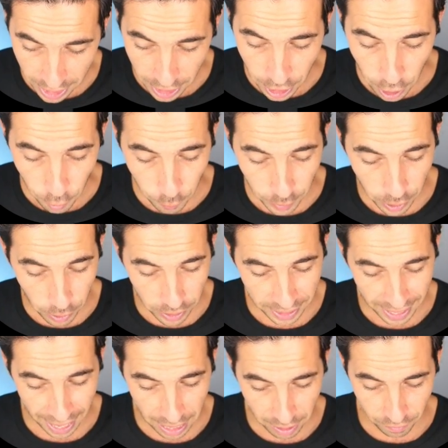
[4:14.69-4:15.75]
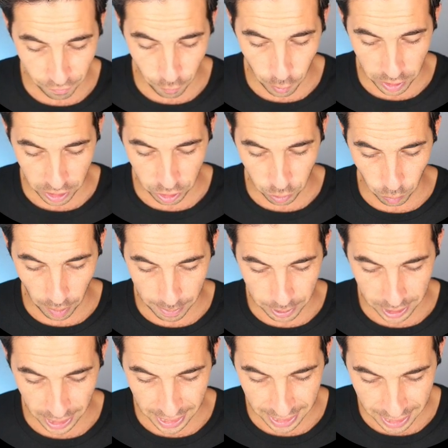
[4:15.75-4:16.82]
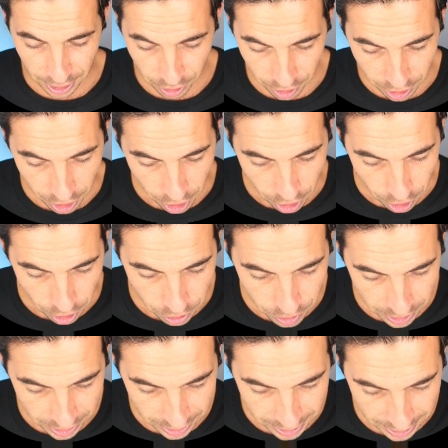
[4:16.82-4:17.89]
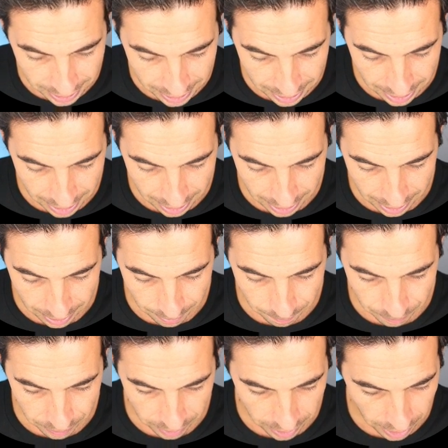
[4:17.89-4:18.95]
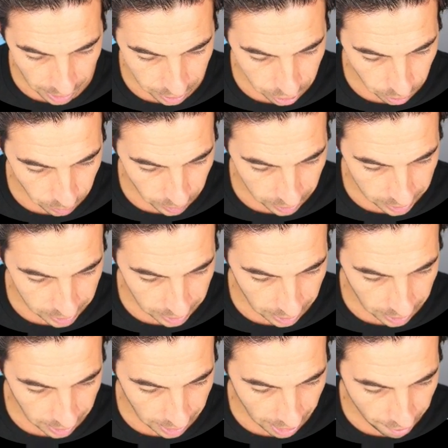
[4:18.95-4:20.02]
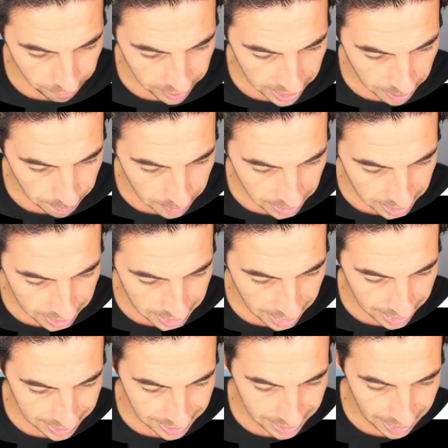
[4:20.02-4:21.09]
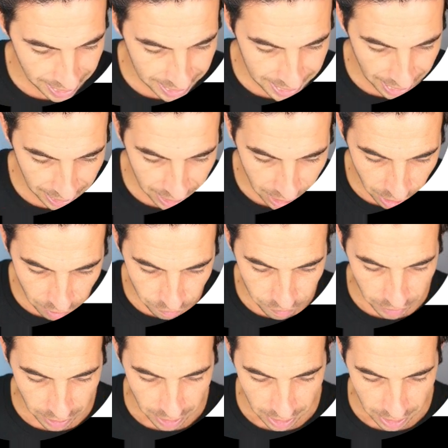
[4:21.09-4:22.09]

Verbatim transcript: If we go to California's website here, you can see, um, yeah, so it's uh, F T B dot C A dot gov.